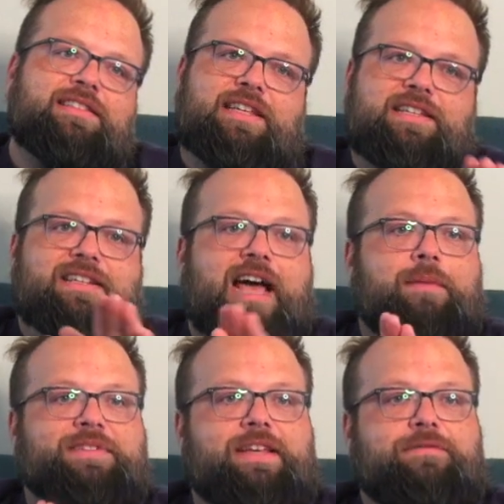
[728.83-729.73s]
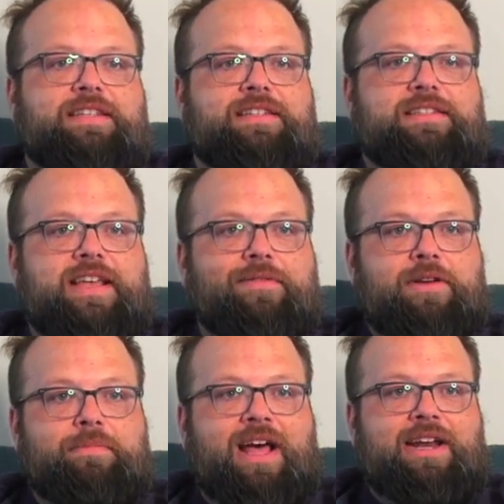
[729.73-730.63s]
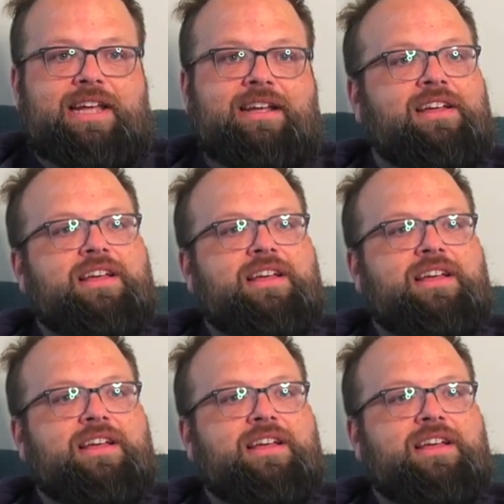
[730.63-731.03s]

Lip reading: He stops. He visits everybody